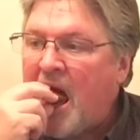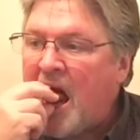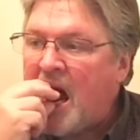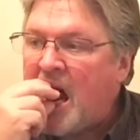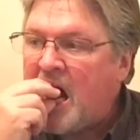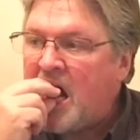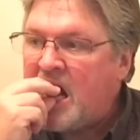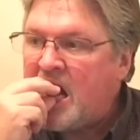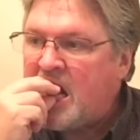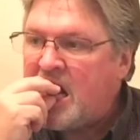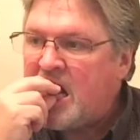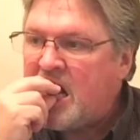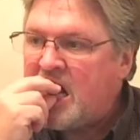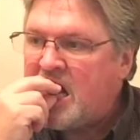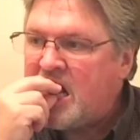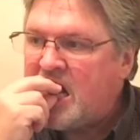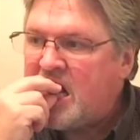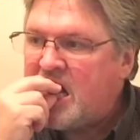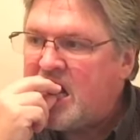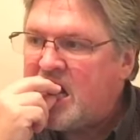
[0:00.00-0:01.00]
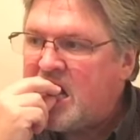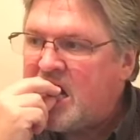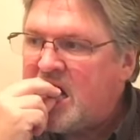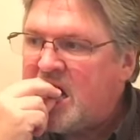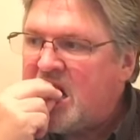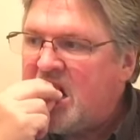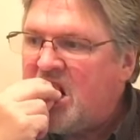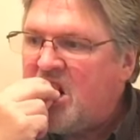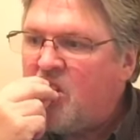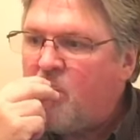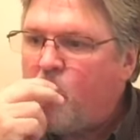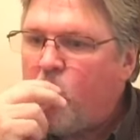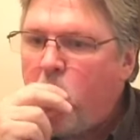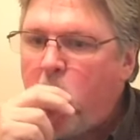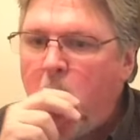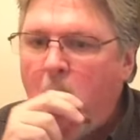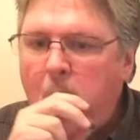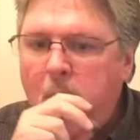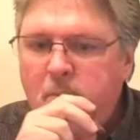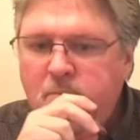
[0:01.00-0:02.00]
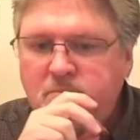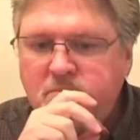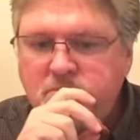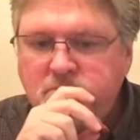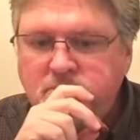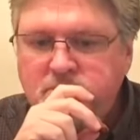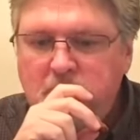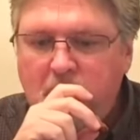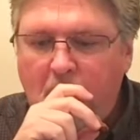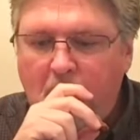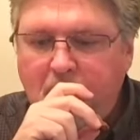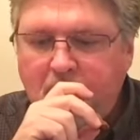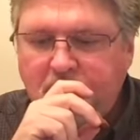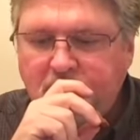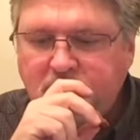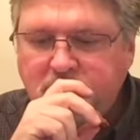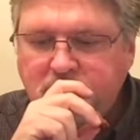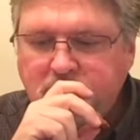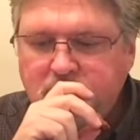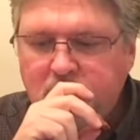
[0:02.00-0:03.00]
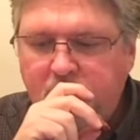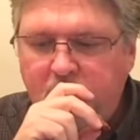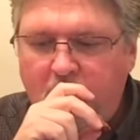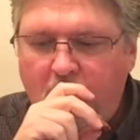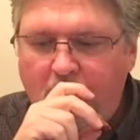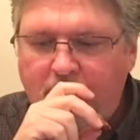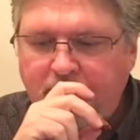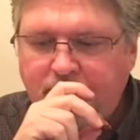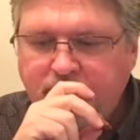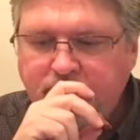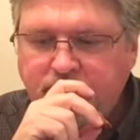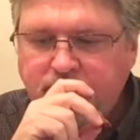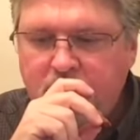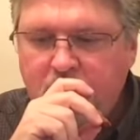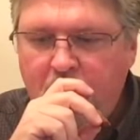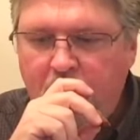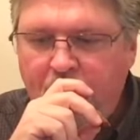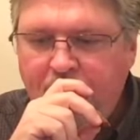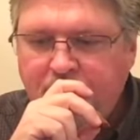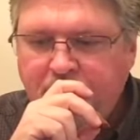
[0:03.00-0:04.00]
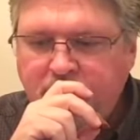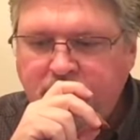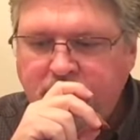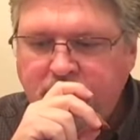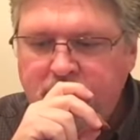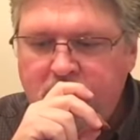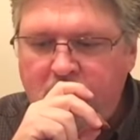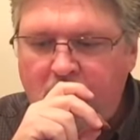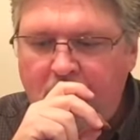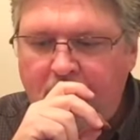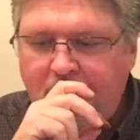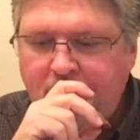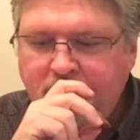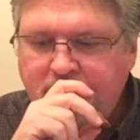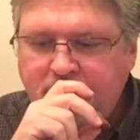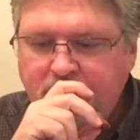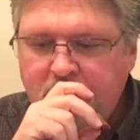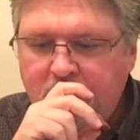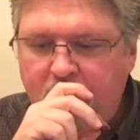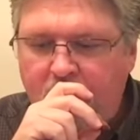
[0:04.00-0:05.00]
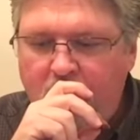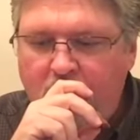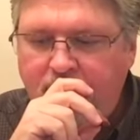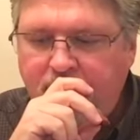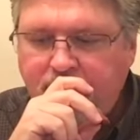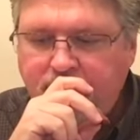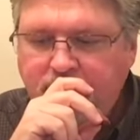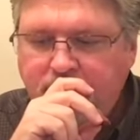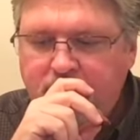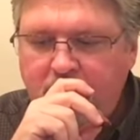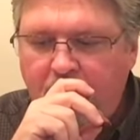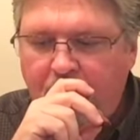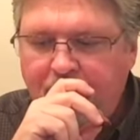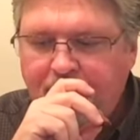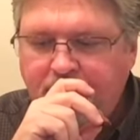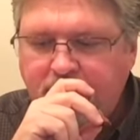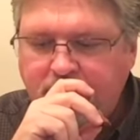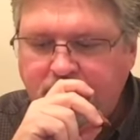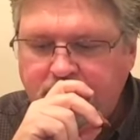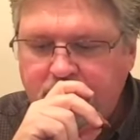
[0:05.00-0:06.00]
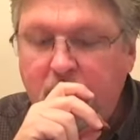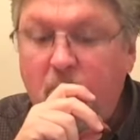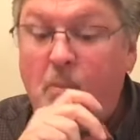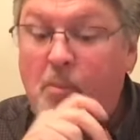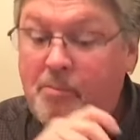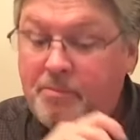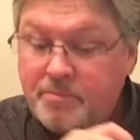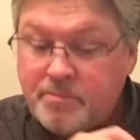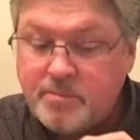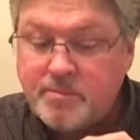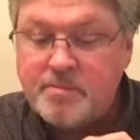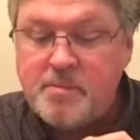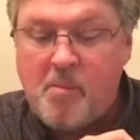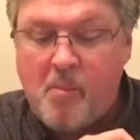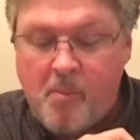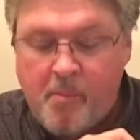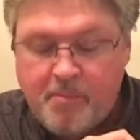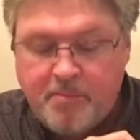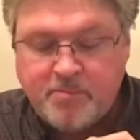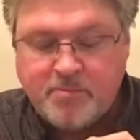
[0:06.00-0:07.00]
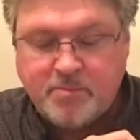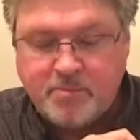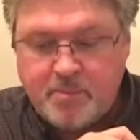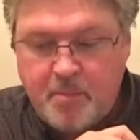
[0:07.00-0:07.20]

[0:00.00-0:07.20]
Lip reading: [no speech]